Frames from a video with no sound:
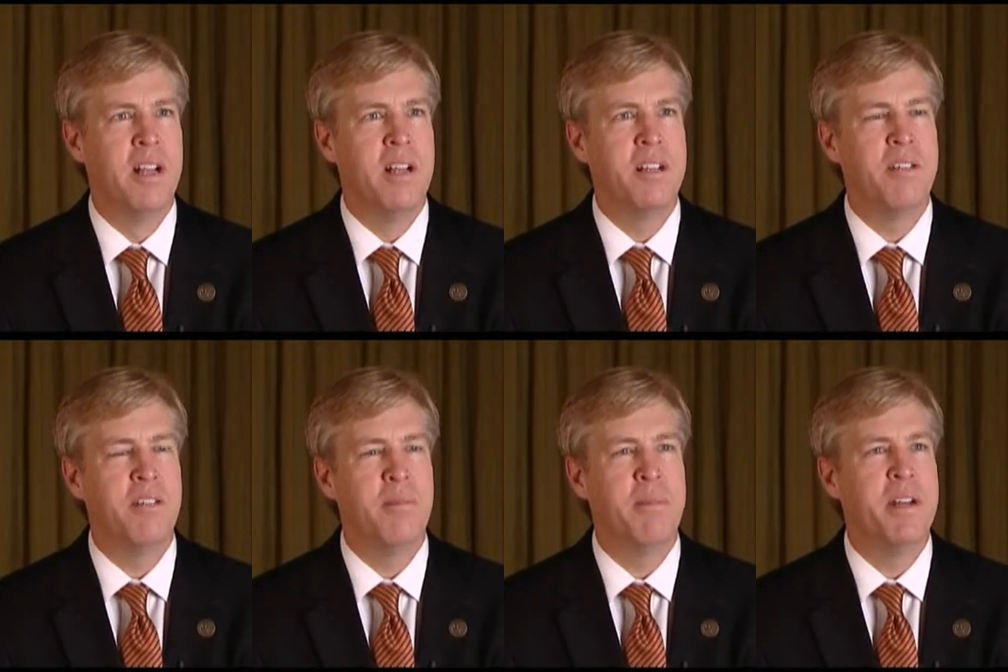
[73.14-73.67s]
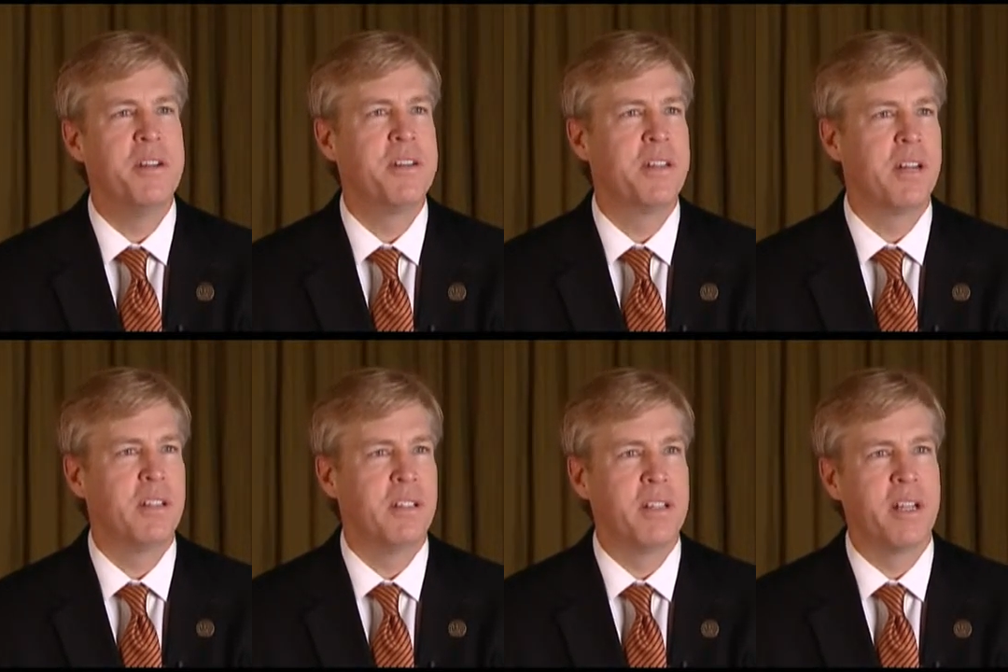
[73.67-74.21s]
So a patient
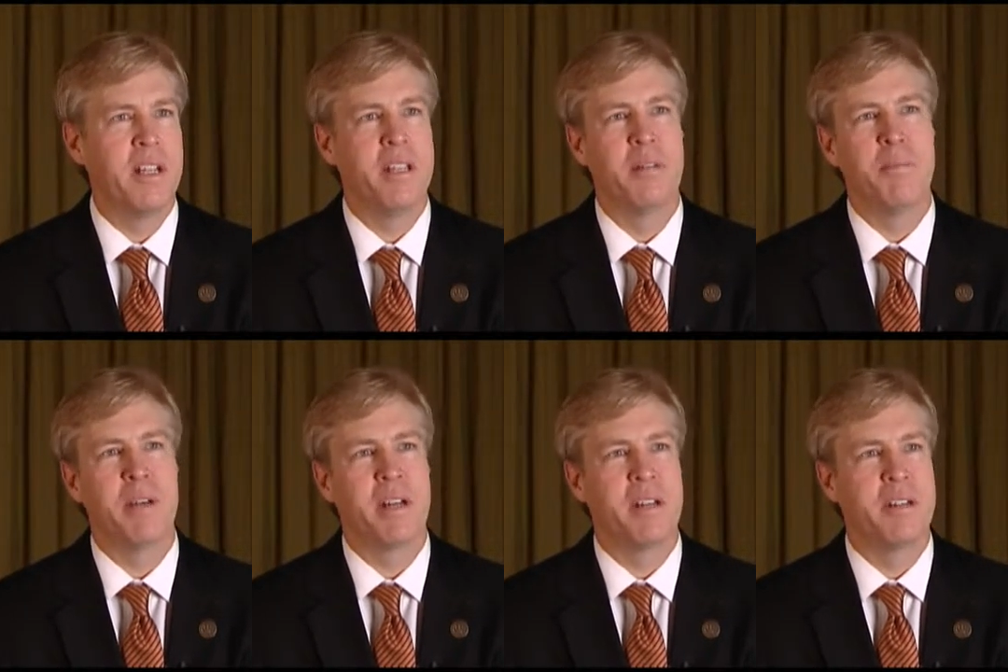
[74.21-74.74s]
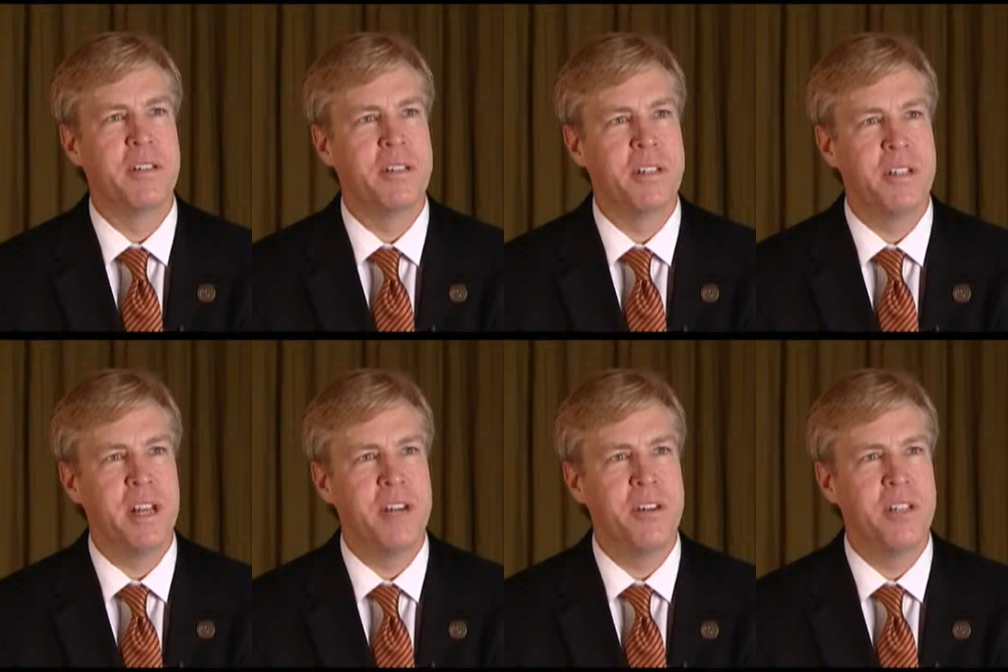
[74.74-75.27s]
could look in the particular
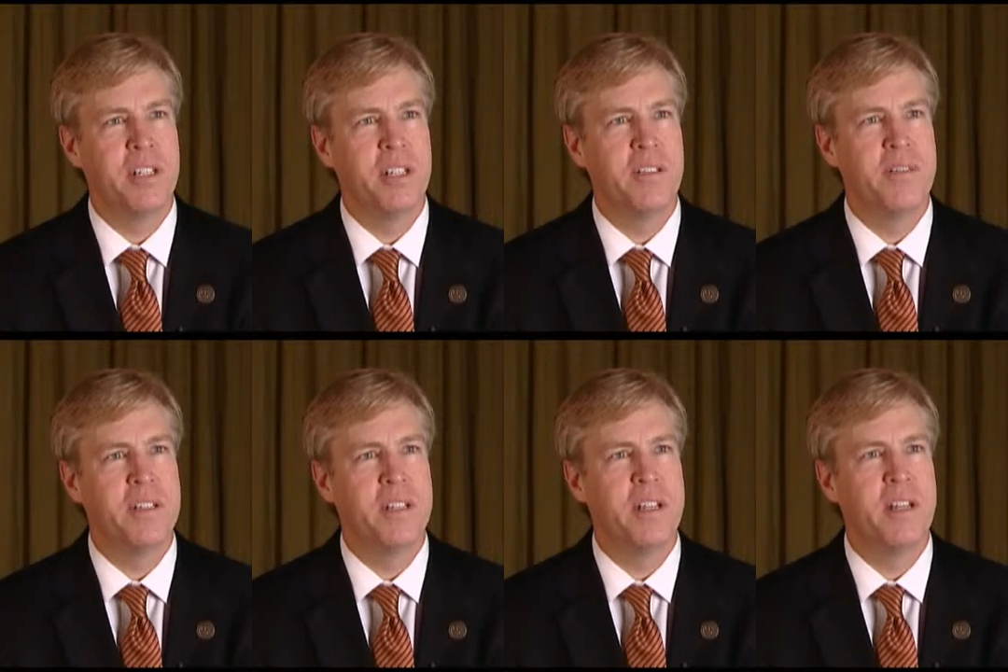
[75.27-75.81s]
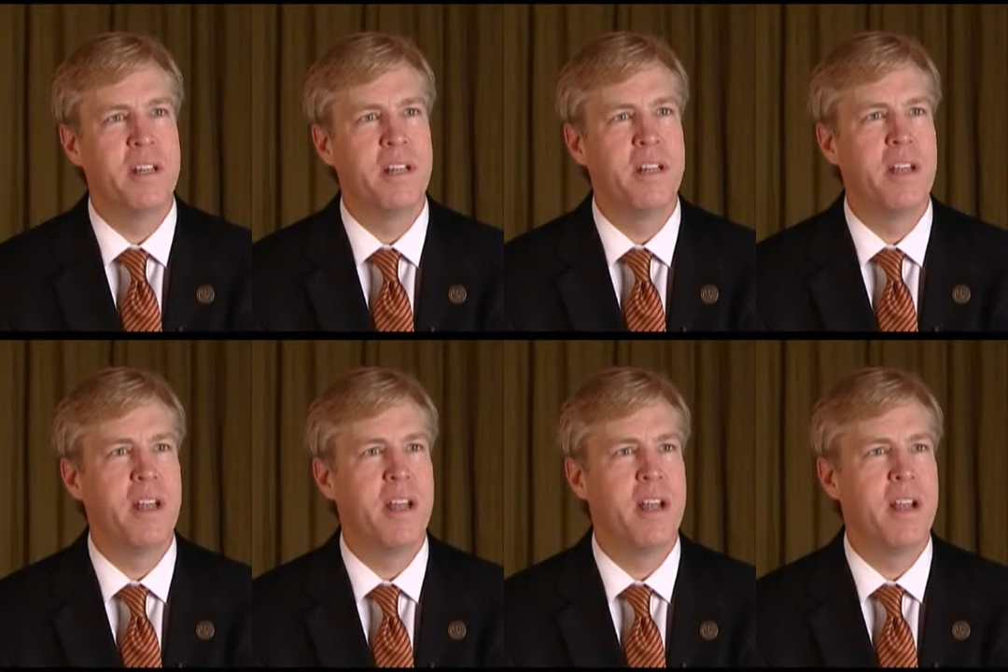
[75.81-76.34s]
state she lives in
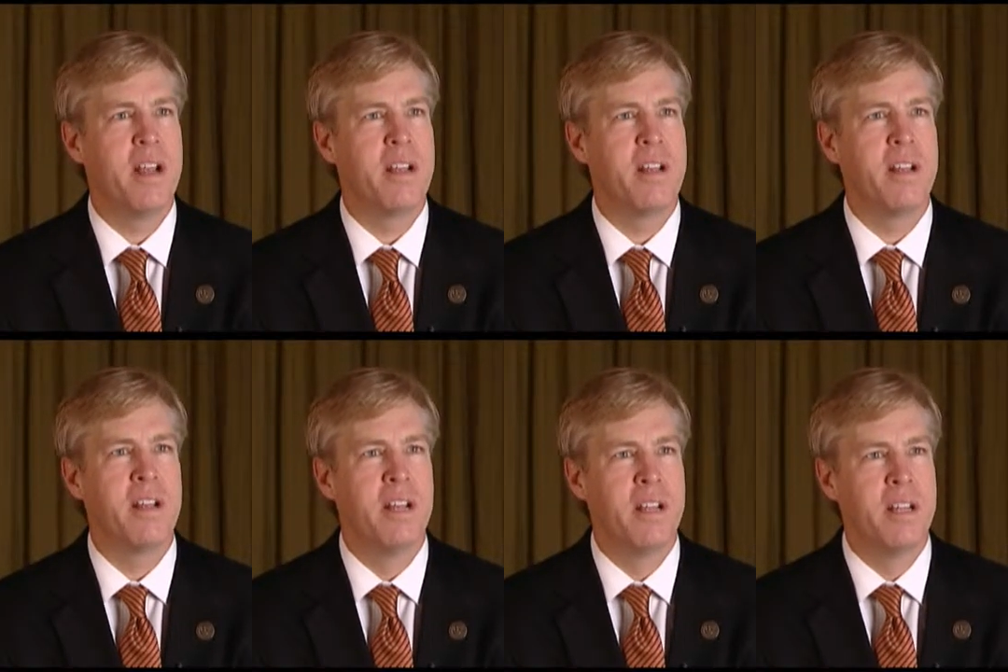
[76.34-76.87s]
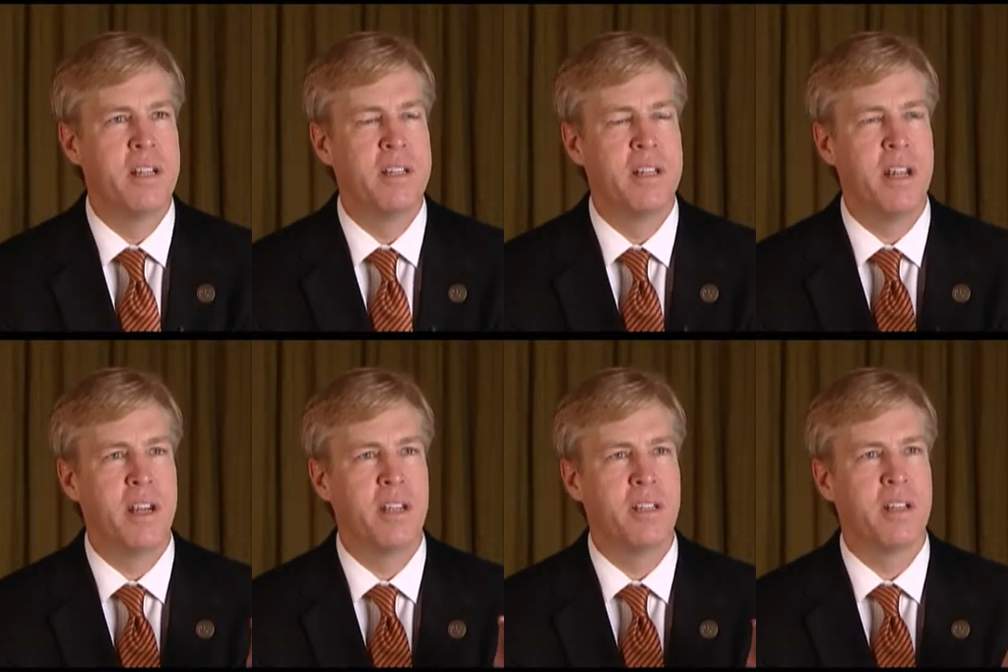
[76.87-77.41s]
and
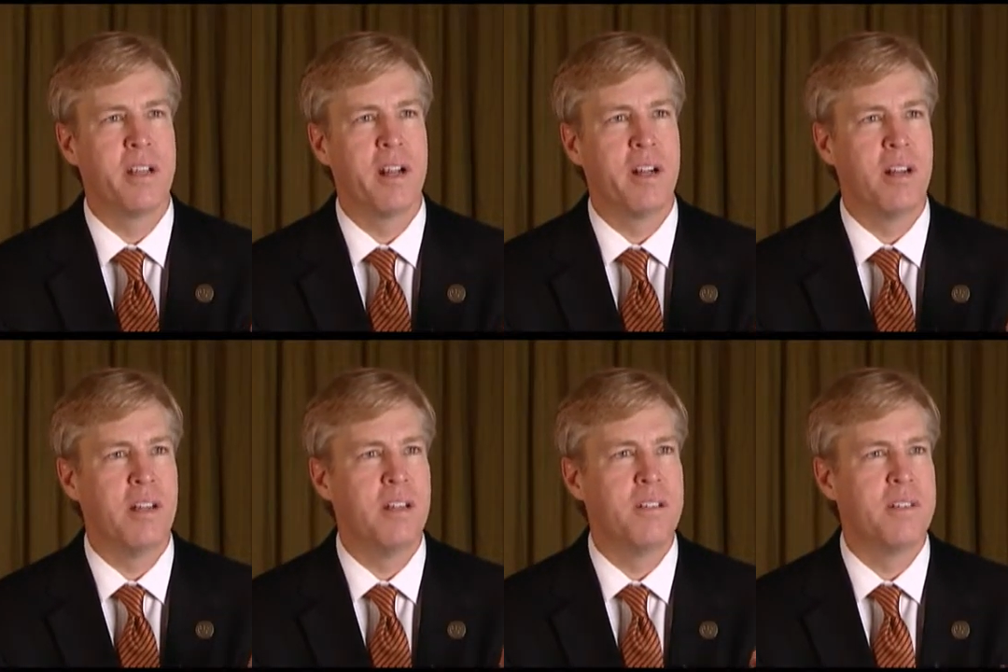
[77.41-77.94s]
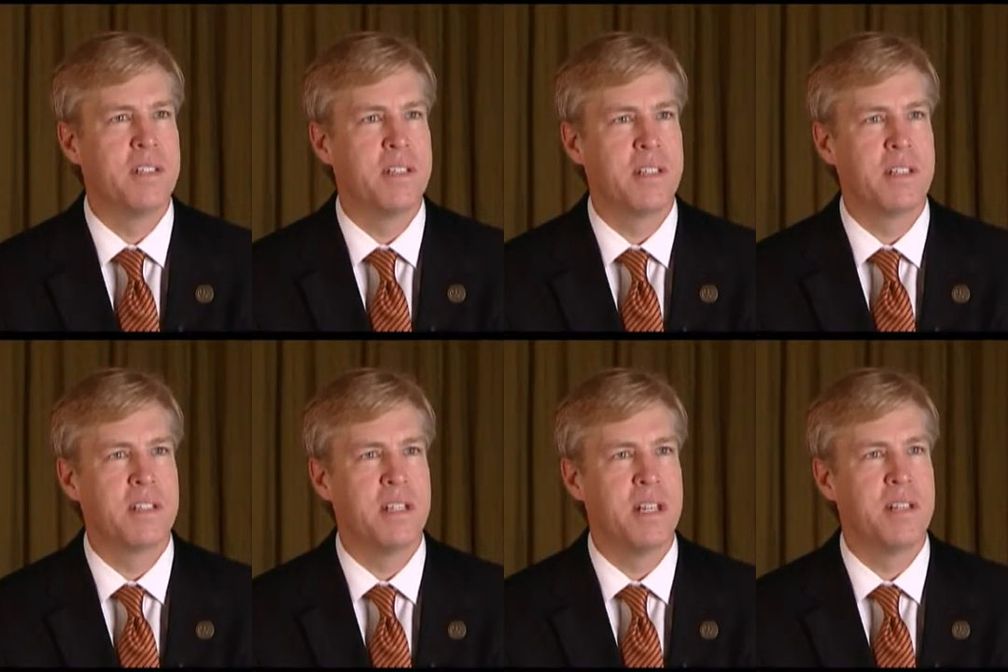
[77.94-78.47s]
take a look at all of the
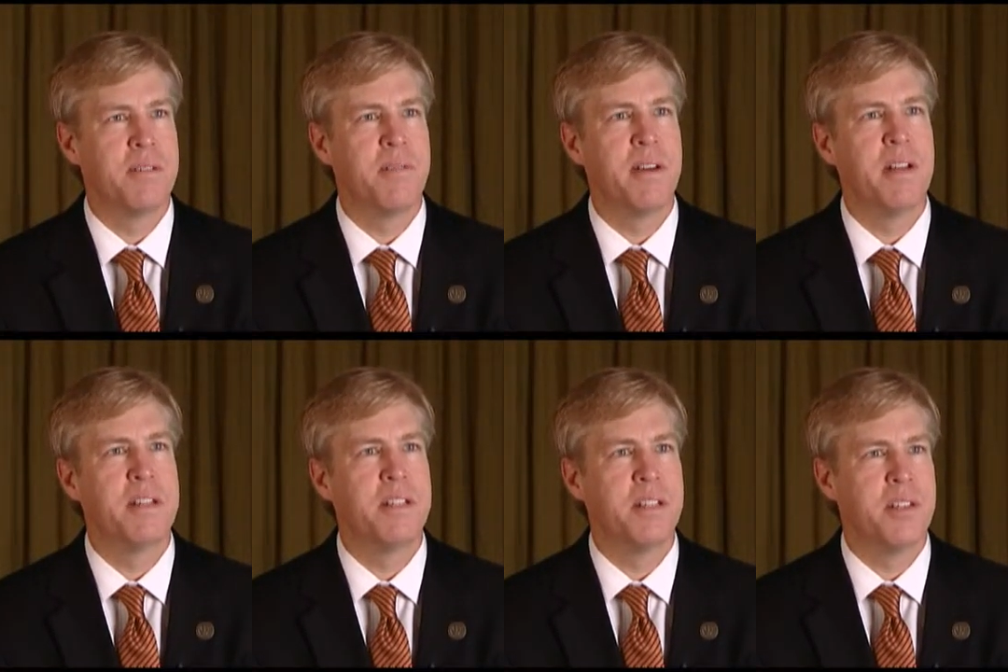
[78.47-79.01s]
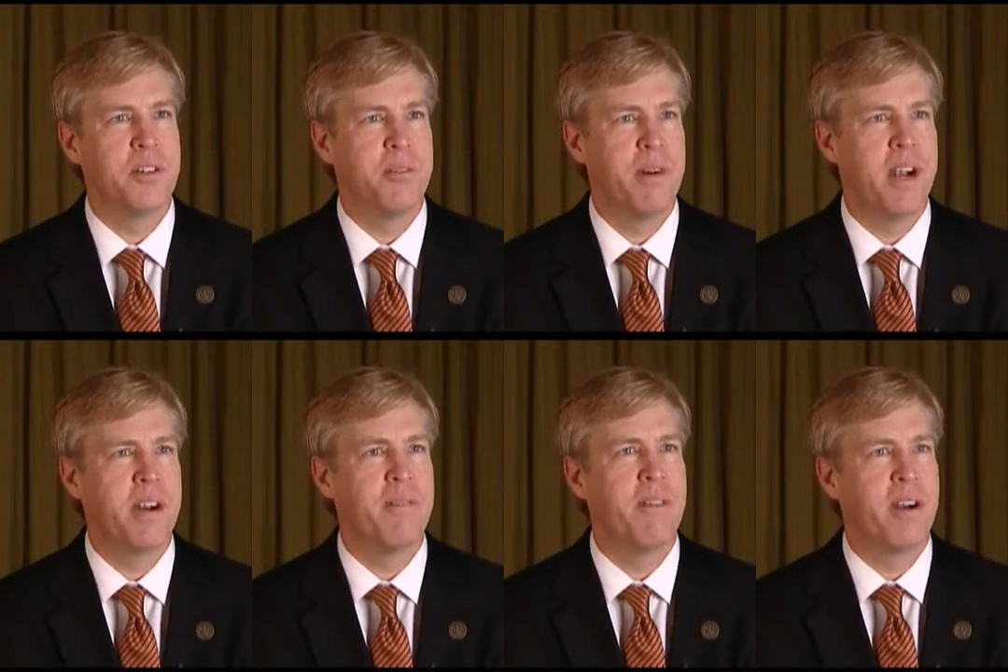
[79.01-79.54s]
success rates and the
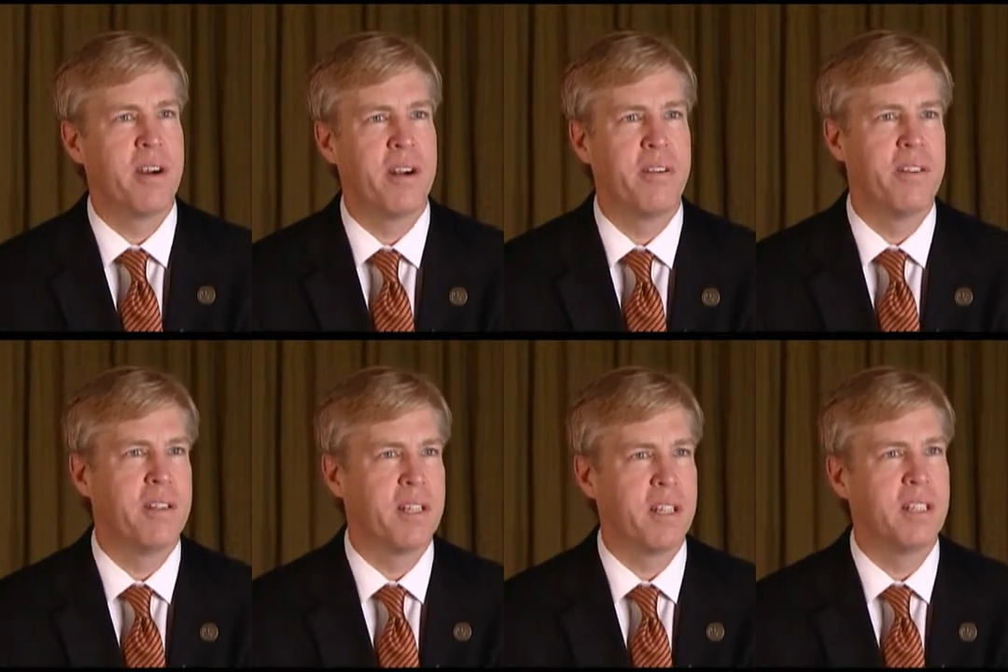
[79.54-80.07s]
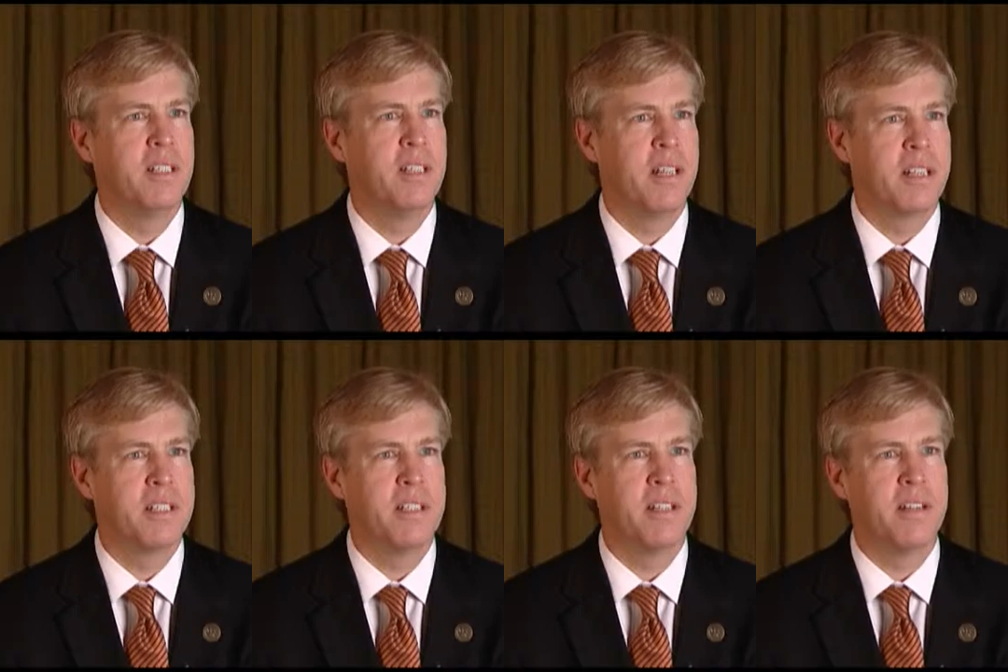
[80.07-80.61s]
track record of all the
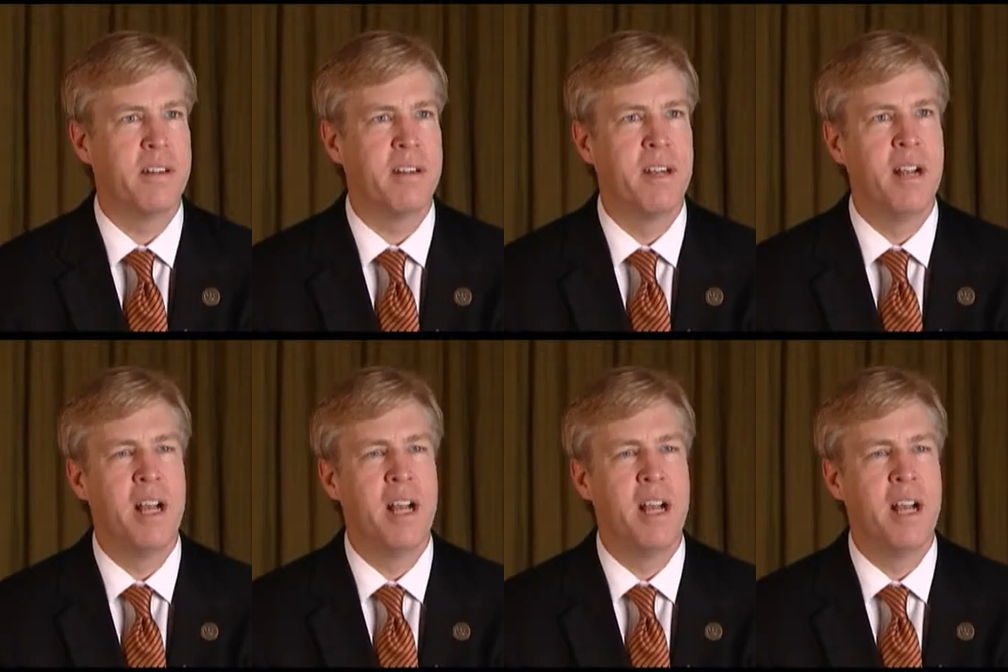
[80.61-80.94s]
clinics there.